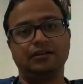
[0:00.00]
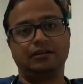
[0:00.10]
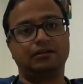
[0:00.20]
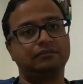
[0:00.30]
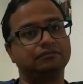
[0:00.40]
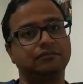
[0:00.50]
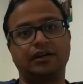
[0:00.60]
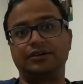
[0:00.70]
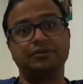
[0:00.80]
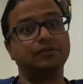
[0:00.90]

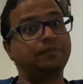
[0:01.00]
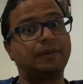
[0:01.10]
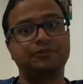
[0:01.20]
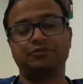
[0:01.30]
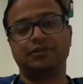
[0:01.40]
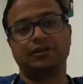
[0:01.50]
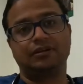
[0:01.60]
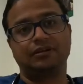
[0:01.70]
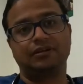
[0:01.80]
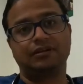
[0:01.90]
I do pap
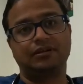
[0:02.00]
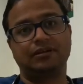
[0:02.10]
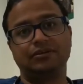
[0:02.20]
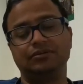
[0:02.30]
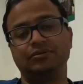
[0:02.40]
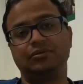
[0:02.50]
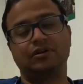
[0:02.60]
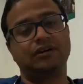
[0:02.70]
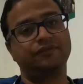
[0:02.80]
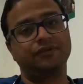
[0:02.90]
smear. I do look
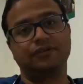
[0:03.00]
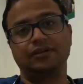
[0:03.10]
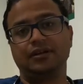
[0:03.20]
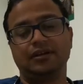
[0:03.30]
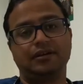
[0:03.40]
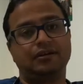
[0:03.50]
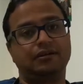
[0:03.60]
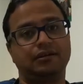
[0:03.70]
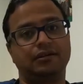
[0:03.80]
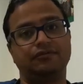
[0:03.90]
after
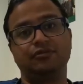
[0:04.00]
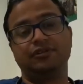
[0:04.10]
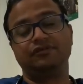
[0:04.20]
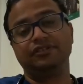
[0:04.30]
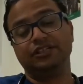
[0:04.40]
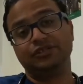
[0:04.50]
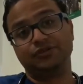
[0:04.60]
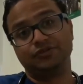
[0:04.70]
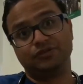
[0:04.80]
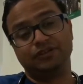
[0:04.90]
women with
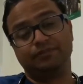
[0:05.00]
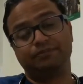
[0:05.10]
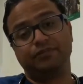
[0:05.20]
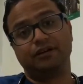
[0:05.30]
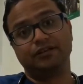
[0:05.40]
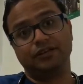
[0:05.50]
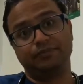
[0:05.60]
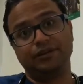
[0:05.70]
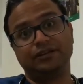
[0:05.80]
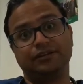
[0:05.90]
issues, their
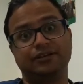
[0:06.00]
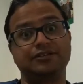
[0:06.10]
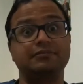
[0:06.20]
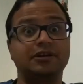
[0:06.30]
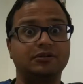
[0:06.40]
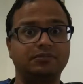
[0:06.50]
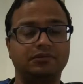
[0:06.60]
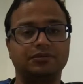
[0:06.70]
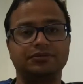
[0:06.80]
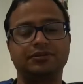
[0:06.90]
periods,
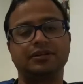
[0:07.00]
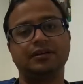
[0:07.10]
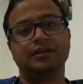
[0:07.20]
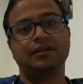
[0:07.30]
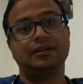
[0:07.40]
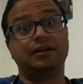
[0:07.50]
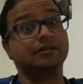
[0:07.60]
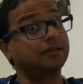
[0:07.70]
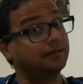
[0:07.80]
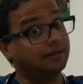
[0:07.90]
menopause,
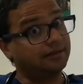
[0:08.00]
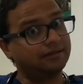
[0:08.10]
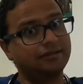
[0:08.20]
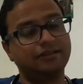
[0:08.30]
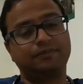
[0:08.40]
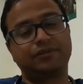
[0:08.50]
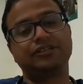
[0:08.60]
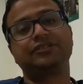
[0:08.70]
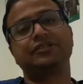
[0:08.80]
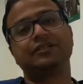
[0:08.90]
psychiatry,
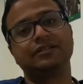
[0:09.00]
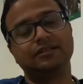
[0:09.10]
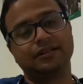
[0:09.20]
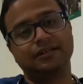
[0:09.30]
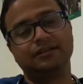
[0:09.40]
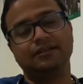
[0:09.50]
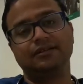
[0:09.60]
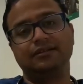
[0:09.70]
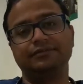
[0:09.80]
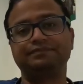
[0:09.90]
depression,
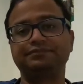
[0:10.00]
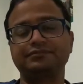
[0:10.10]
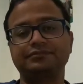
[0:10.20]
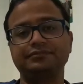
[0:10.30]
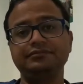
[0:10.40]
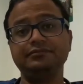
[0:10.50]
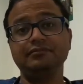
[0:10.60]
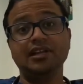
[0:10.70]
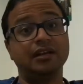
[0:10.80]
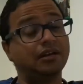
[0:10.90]
anxiety,
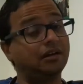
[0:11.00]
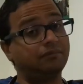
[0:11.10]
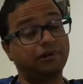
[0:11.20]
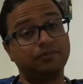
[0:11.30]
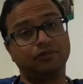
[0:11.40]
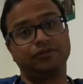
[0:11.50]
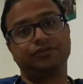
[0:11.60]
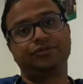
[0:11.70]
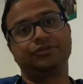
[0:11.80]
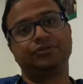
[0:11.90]
bipolar
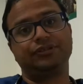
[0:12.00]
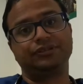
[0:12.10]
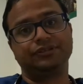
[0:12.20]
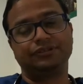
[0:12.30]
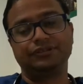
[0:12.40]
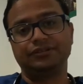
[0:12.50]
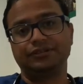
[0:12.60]
disorder,